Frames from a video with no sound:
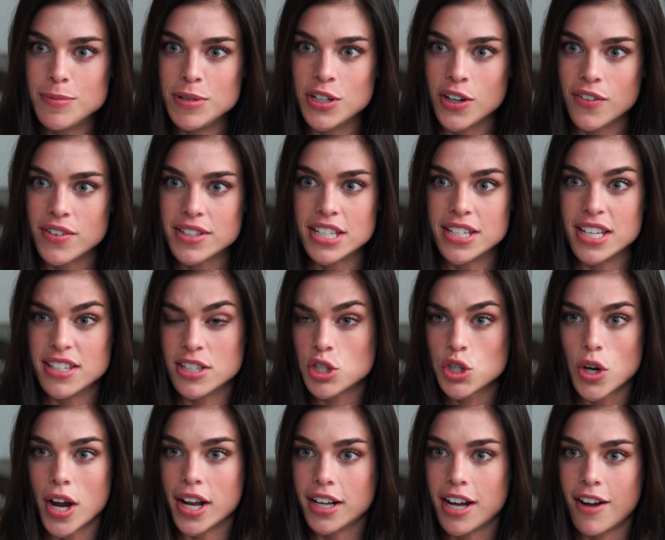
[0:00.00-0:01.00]
to be nervous and doesn't
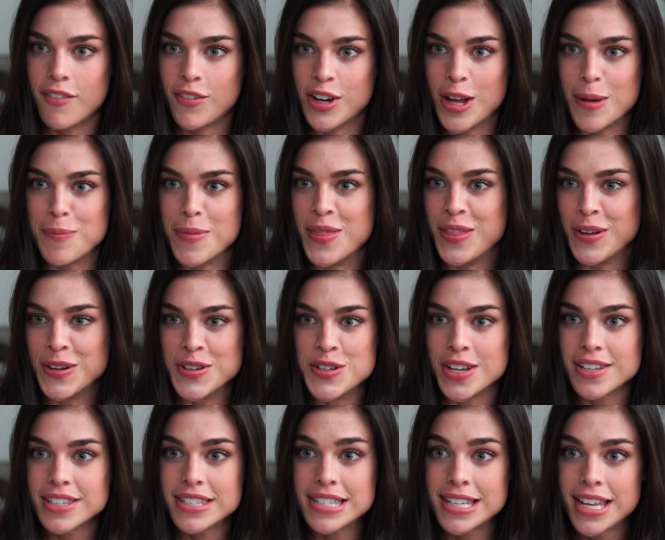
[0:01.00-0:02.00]
try and cover it up, and they're
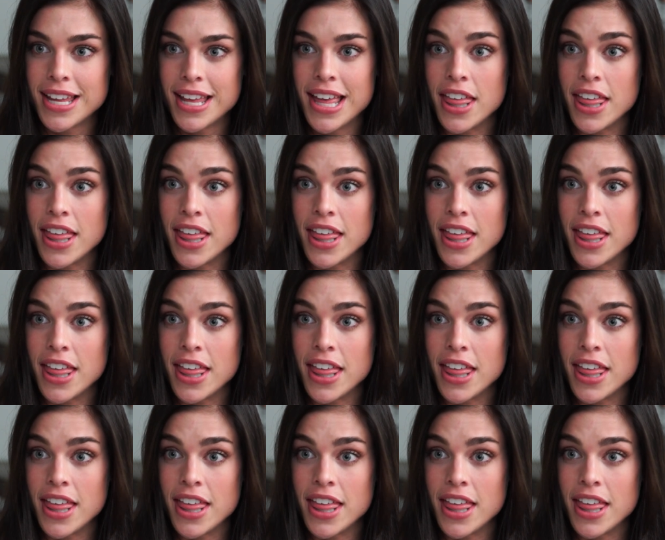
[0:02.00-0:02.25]
just